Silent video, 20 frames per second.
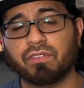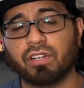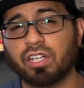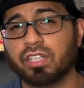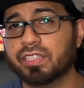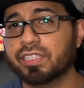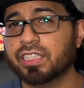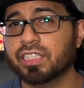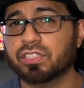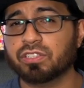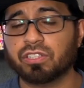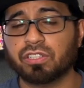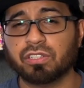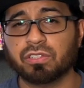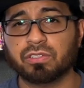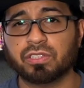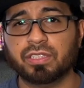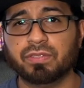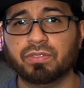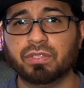All the
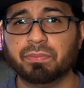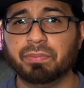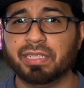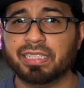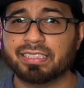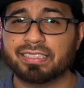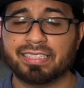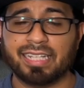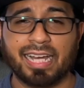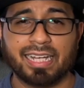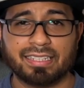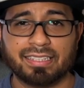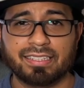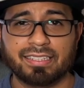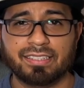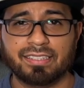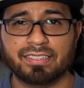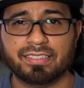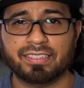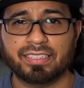internals seem to be exactly
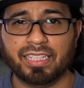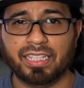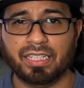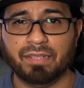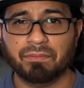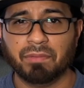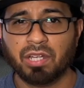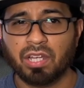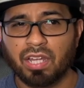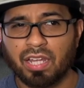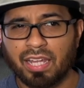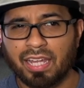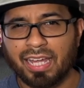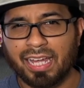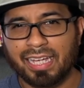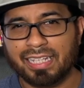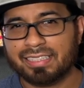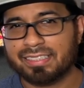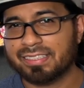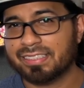the same,
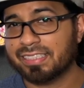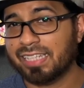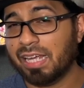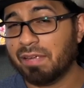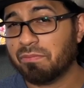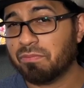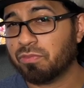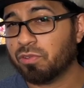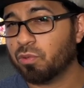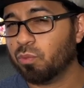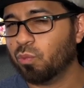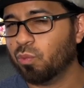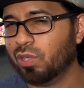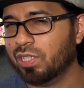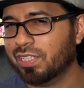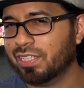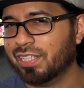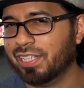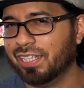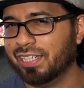except for
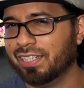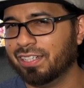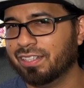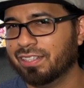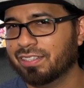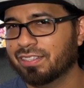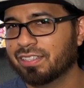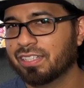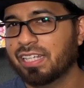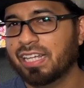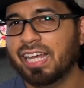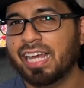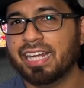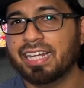one thing, and